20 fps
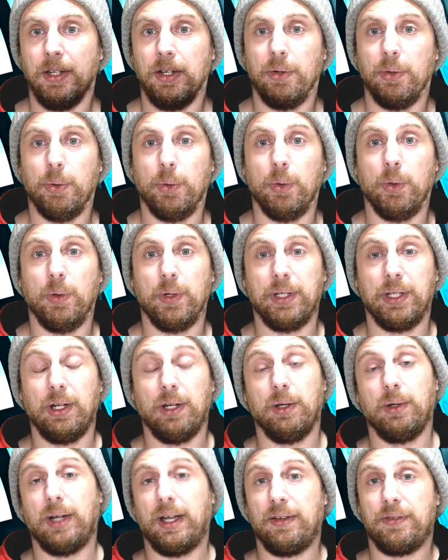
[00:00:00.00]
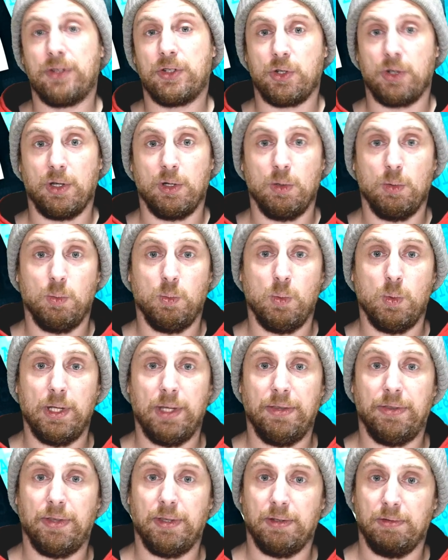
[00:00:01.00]
or you know, I've struggled
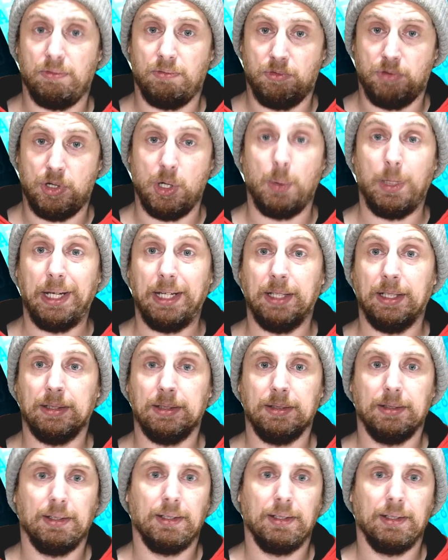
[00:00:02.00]
with doing.